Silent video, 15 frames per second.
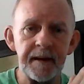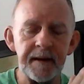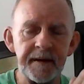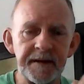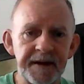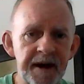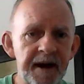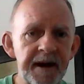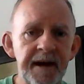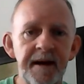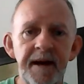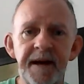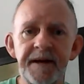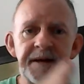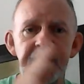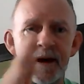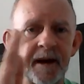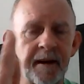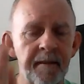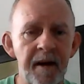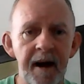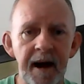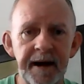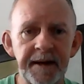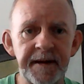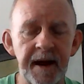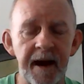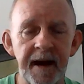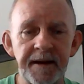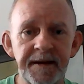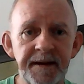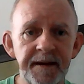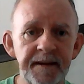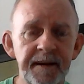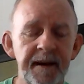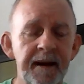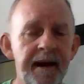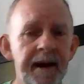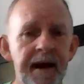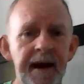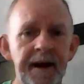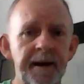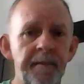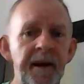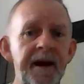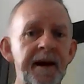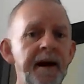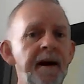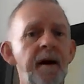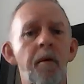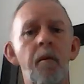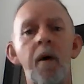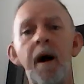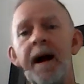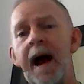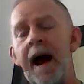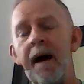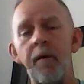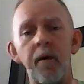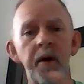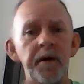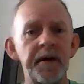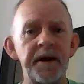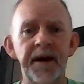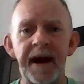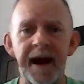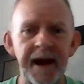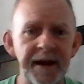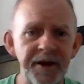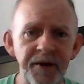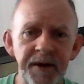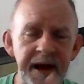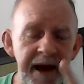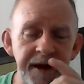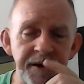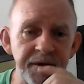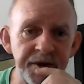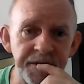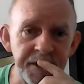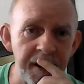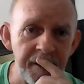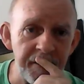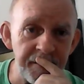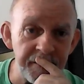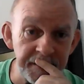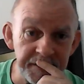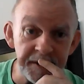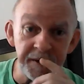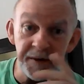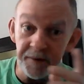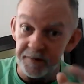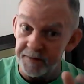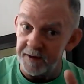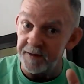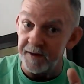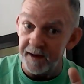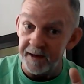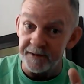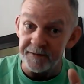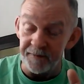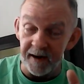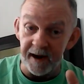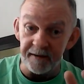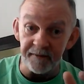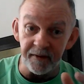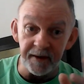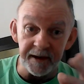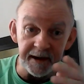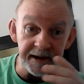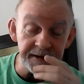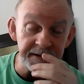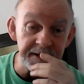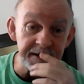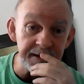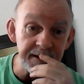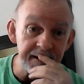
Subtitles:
Sonny Liston, and Mike Tyson. And depending on what hour of the day you catch Joe as to who his favorite is.